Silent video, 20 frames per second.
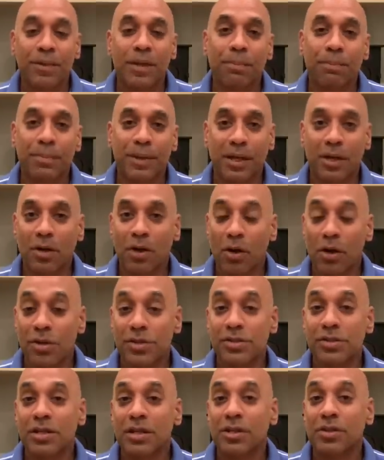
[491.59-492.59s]

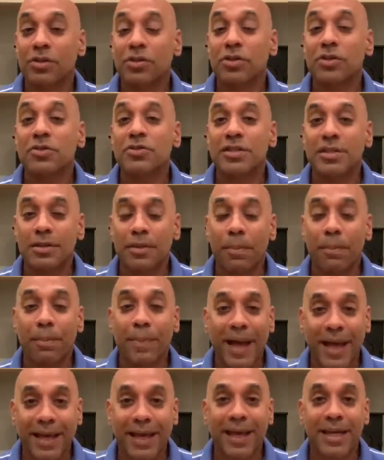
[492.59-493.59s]
because you're using the
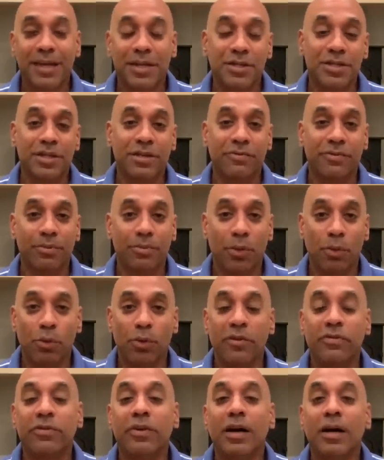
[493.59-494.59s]
back energy from the
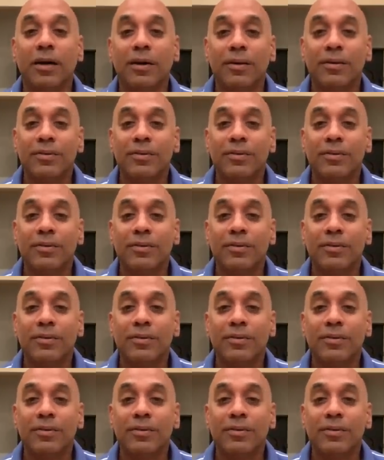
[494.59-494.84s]
woofer